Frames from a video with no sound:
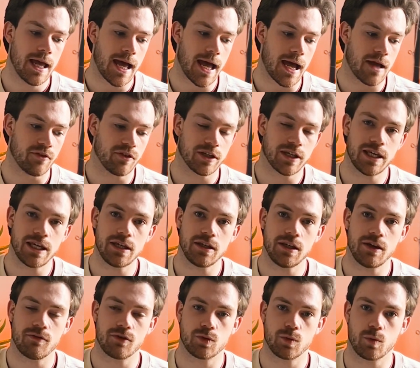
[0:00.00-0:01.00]
And the key
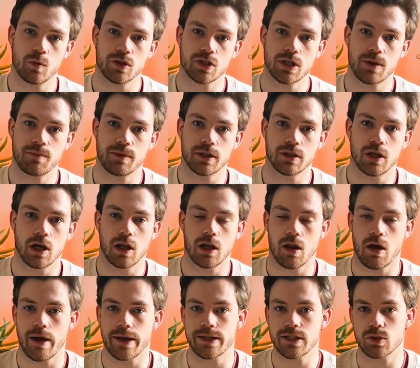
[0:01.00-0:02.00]
here is we want something that
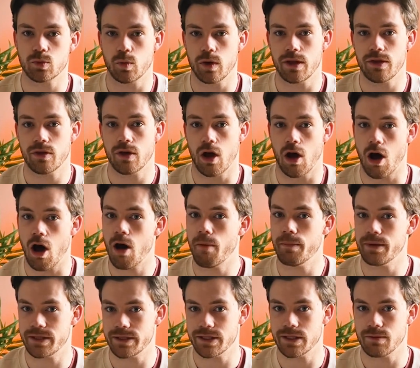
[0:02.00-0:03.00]
aligns with our
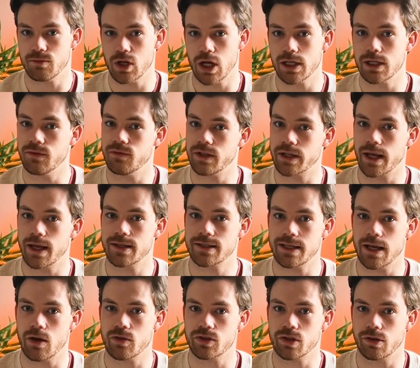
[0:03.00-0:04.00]
business objective to get
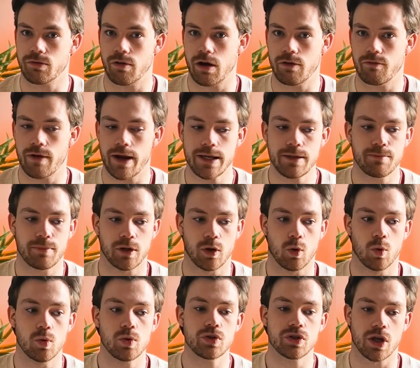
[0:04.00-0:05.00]
sales at the right rate, but
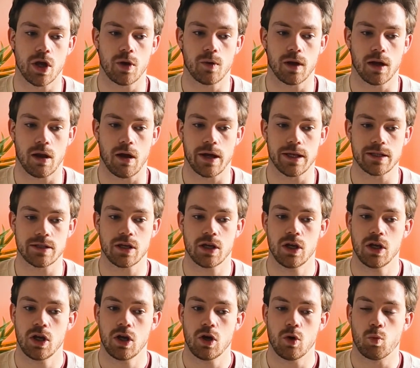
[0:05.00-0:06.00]
it also aligns
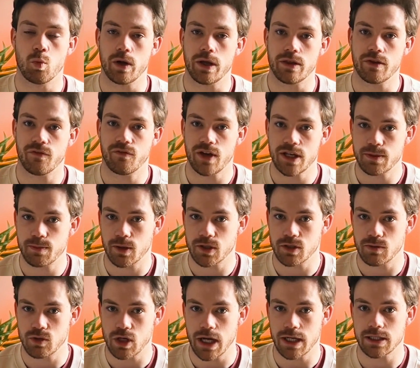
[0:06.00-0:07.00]
with
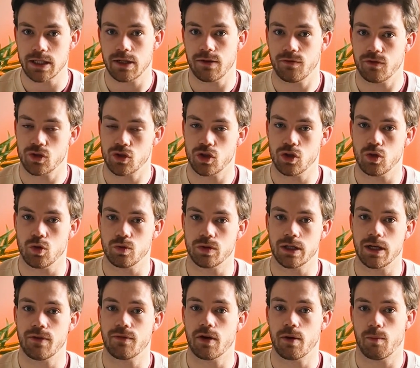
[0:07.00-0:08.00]
Facebook's objective to
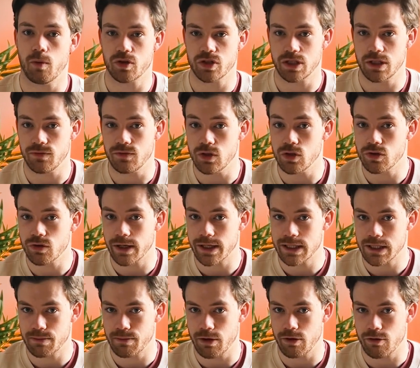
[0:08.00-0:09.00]
deliver a positive user
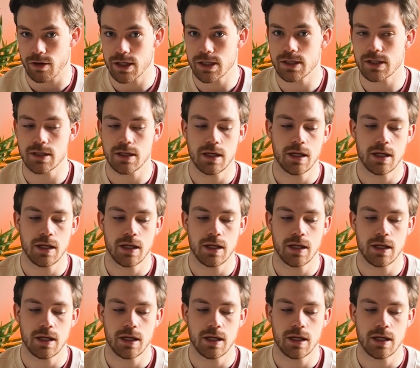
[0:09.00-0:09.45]
experience.